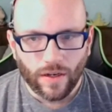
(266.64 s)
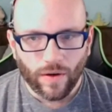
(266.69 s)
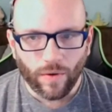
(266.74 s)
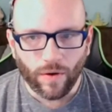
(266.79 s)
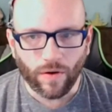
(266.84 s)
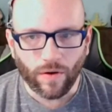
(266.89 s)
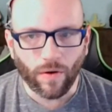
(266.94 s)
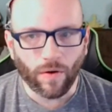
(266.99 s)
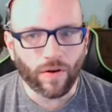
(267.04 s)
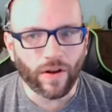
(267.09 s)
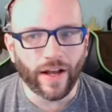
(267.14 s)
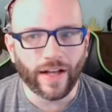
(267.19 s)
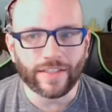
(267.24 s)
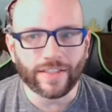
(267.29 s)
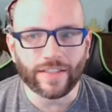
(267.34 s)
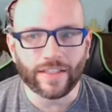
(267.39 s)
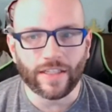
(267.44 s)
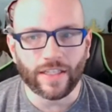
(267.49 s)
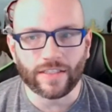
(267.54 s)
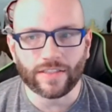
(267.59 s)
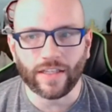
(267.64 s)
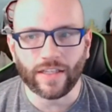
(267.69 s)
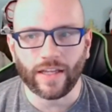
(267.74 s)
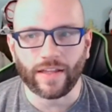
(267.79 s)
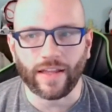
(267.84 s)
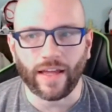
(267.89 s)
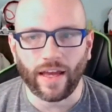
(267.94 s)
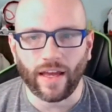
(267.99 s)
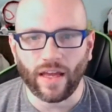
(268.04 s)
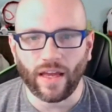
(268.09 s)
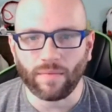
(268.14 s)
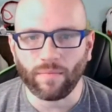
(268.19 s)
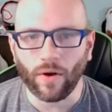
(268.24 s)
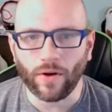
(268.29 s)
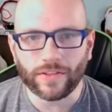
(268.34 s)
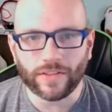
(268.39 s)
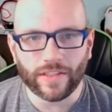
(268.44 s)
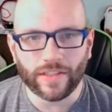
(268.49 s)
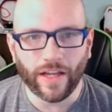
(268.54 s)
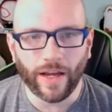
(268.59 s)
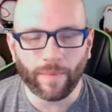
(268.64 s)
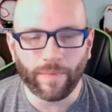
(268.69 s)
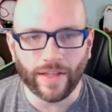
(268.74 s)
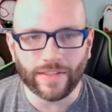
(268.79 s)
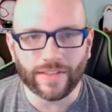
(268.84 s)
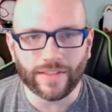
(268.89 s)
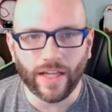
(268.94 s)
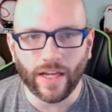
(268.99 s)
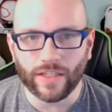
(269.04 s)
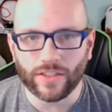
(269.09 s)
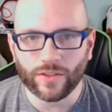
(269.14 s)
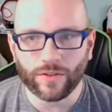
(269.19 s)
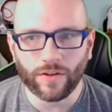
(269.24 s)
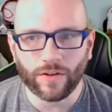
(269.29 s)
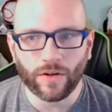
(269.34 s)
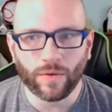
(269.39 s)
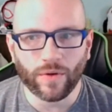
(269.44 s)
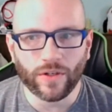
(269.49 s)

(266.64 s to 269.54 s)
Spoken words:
or all kinds of things like that. And most of the time, that's not true.